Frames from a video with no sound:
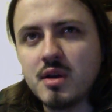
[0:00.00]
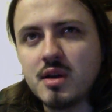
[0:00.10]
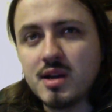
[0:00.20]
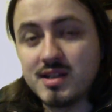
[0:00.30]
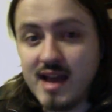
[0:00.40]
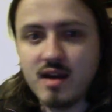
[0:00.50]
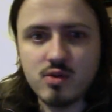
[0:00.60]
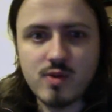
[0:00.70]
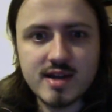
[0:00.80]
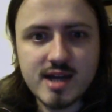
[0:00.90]
And Tanador
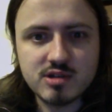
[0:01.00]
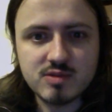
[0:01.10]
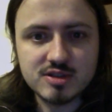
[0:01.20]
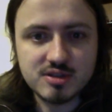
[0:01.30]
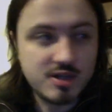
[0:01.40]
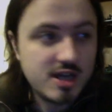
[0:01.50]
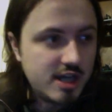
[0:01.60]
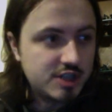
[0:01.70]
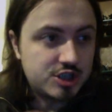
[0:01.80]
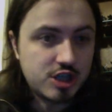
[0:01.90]
went down as well, so it
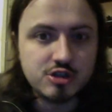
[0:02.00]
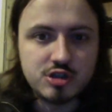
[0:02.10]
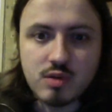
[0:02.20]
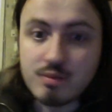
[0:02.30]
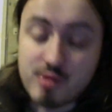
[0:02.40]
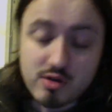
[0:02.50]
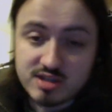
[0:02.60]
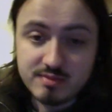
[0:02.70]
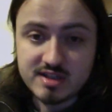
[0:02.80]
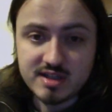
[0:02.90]
just shows you what
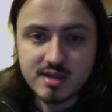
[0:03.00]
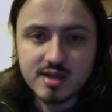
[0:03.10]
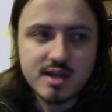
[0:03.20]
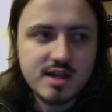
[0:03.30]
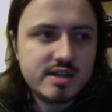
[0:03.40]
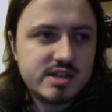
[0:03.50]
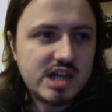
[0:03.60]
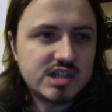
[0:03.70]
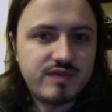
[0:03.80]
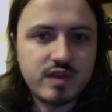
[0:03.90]
proximity
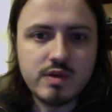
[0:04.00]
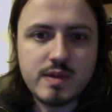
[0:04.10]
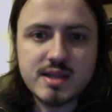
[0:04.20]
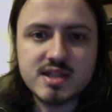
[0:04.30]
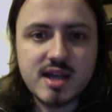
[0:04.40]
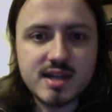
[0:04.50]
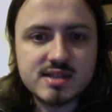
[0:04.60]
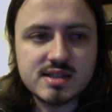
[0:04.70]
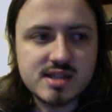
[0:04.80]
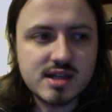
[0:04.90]
does for you in this case,
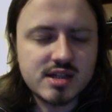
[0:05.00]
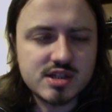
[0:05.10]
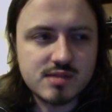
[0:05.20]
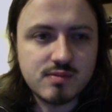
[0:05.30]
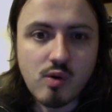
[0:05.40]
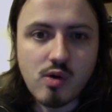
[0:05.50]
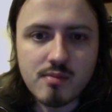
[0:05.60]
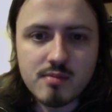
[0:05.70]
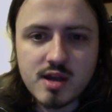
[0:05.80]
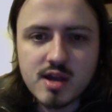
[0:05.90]
doesn't it? In a
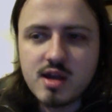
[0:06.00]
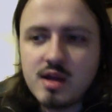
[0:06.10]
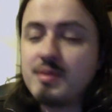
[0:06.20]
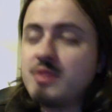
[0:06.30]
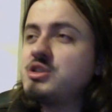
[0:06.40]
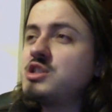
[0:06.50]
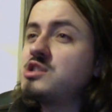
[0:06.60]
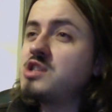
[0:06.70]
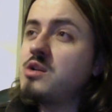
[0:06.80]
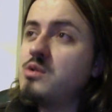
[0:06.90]
swarm. But it was just
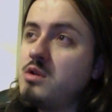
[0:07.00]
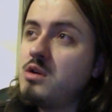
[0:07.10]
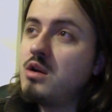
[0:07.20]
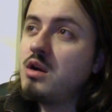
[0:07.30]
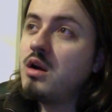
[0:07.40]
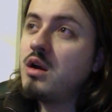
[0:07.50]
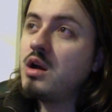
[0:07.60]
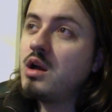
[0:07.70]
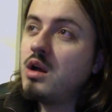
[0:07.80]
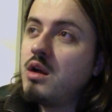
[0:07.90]
so
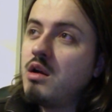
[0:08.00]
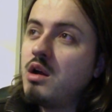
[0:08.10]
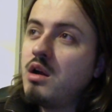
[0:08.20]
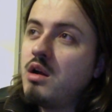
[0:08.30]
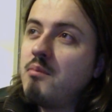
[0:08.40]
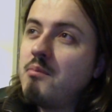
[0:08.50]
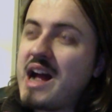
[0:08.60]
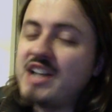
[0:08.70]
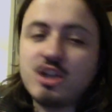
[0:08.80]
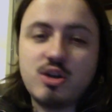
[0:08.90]

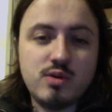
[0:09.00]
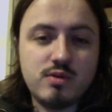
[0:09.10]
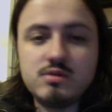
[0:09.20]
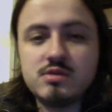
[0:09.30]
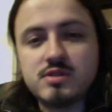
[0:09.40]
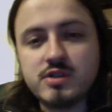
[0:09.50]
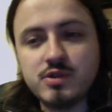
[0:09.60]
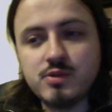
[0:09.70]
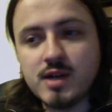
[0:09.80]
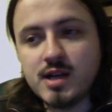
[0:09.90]
magical
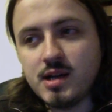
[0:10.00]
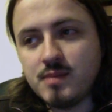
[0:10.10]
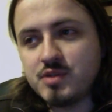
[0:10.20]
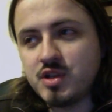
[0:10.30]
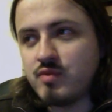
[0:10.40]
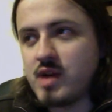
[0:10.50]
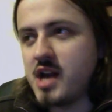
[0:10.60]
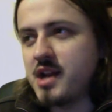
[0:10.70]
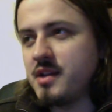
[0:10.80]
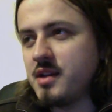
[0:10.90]
to
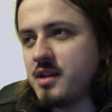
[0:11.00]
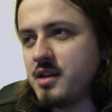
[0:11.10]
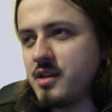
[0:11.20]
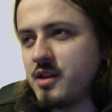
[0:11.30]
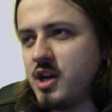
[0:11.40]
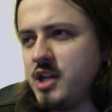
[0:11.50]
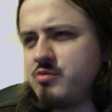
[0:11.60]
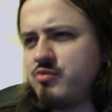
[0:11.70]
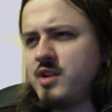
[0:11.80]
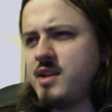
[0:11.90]
run, and the guys
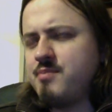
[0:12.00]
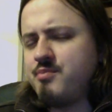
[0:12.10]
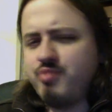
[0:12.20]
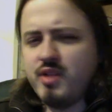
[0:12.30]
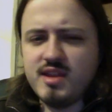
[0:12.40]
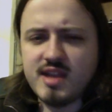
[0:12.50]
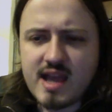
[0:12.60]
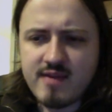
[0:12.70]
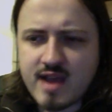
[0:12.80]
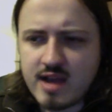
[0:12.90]
were really breathing
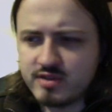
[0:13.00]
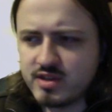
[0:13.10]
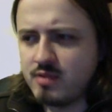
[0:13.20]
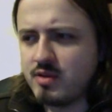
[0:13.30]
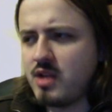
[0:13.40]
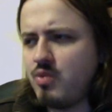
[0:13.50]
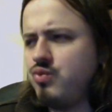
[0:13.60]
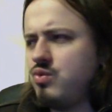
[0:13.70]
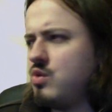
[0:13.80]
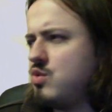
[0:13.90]
heavy after, and they were like,
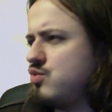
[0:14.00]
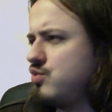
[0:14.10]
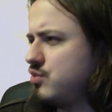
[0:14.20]
whew,